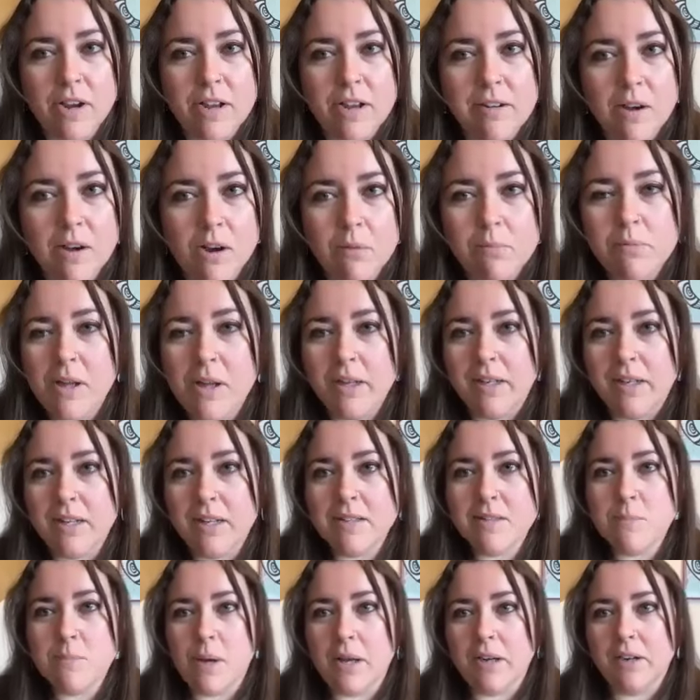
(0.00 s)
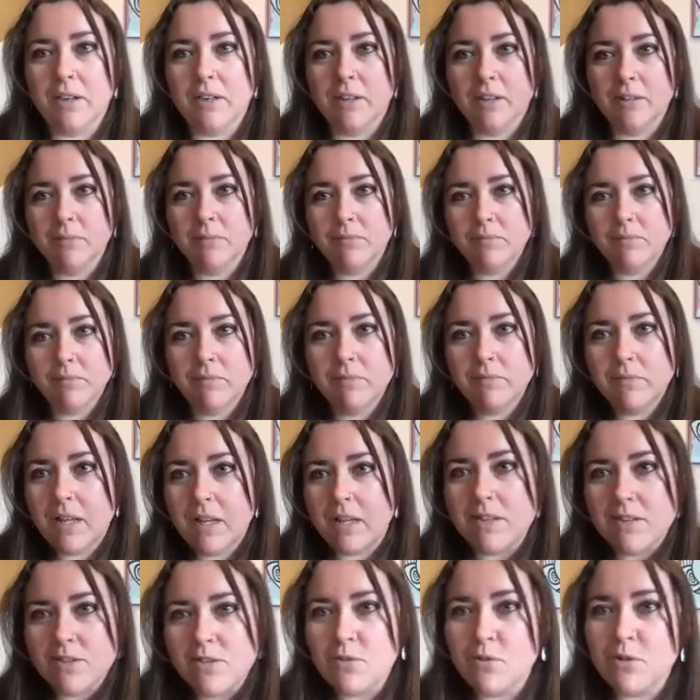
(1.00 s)
great. Hope that gets better
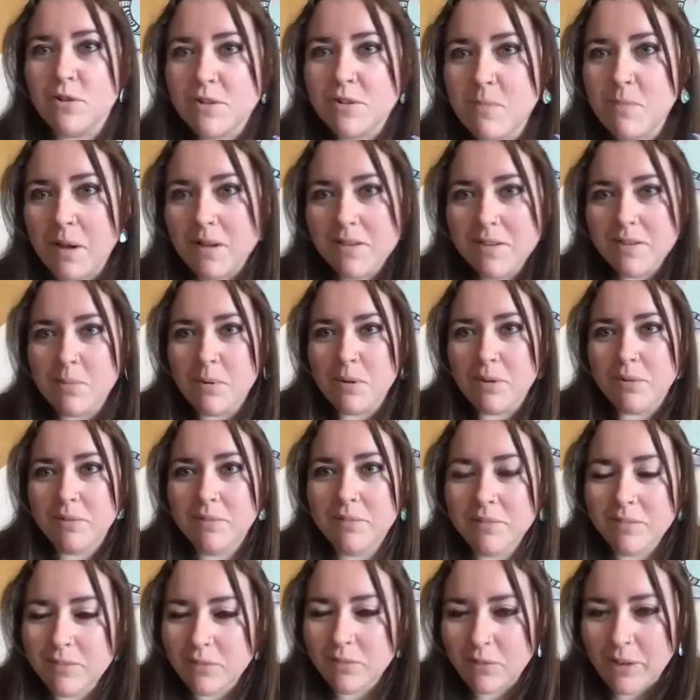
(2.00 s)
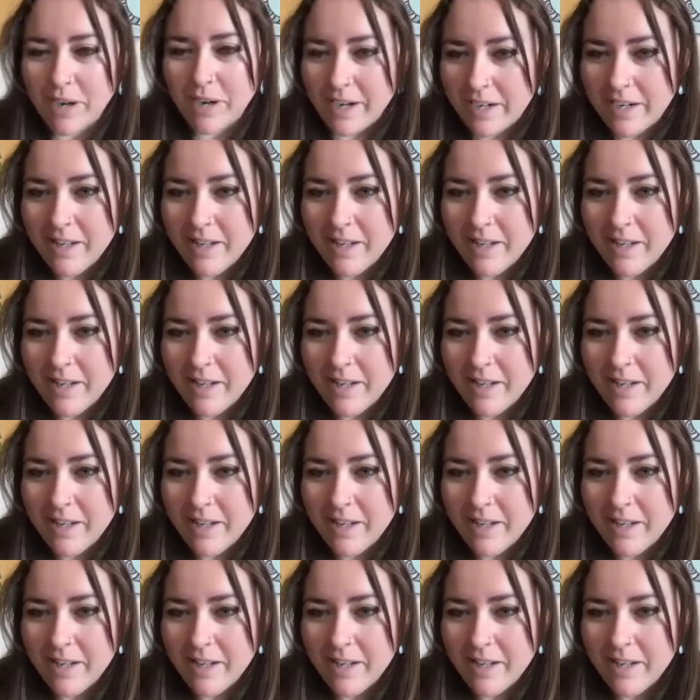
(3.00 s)
as soon as possible. Great.